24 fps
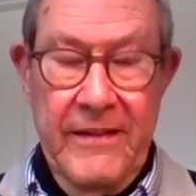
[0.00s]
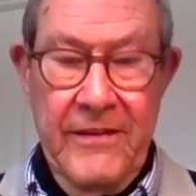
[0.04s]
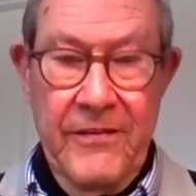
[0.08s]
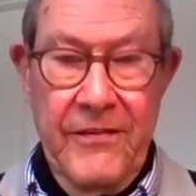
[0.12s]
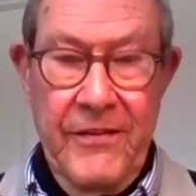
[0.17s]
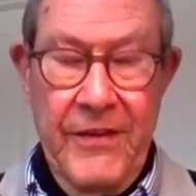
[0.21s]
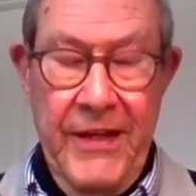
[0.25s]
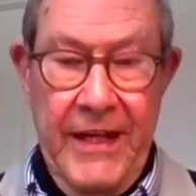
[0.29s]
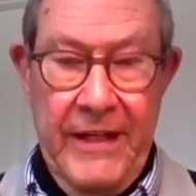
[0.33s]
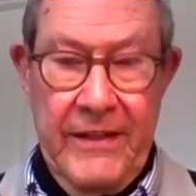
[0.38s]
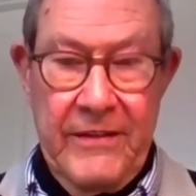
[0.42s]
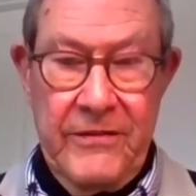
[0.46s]

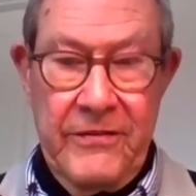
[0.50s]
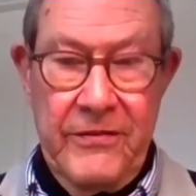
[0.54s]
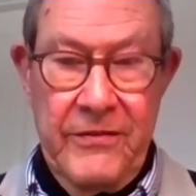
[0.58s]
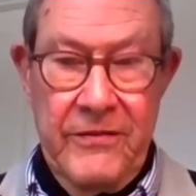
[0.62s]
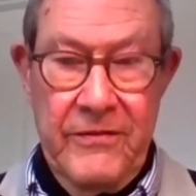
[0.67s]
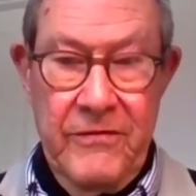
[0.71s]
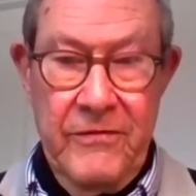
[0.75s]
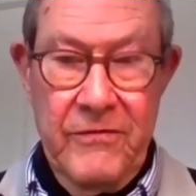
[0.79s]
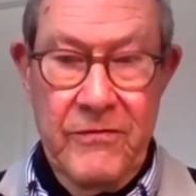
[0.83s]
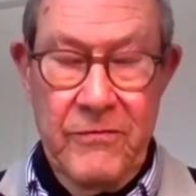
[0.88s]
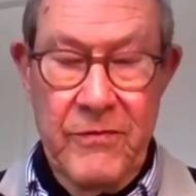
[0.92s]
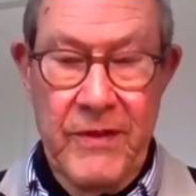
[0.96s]
that
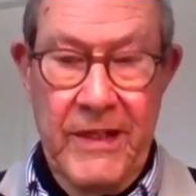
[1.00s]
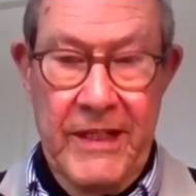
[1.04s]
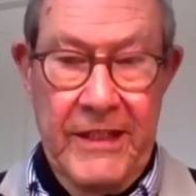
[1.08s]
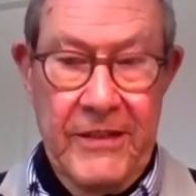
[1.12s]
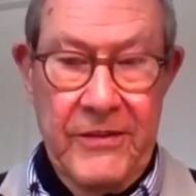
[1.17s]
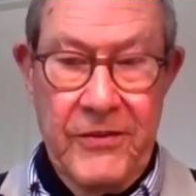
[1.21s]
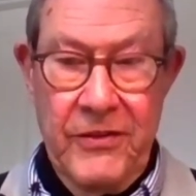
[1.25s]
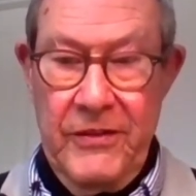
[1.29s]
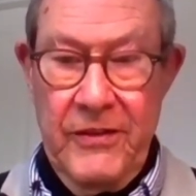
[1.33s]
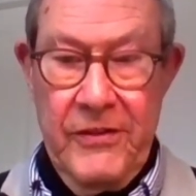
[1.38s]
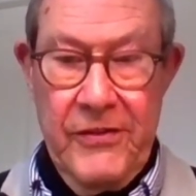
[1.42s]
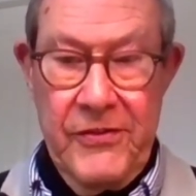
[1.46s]
really
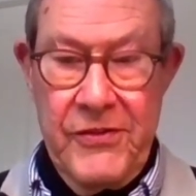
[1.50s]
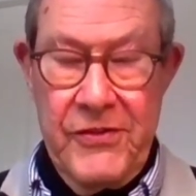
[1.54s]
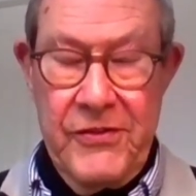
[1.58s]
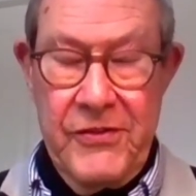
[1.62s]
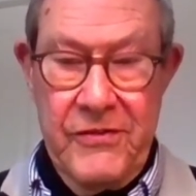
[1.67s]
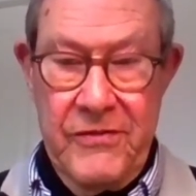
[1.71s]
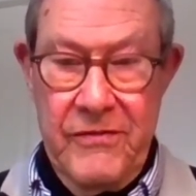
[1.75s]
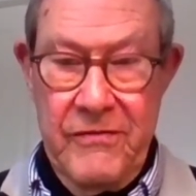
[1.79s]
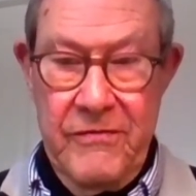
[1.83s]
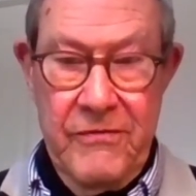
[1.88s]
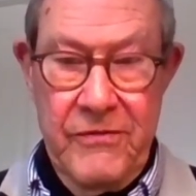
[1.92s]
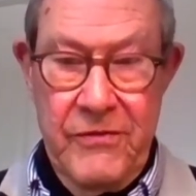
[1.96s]
took us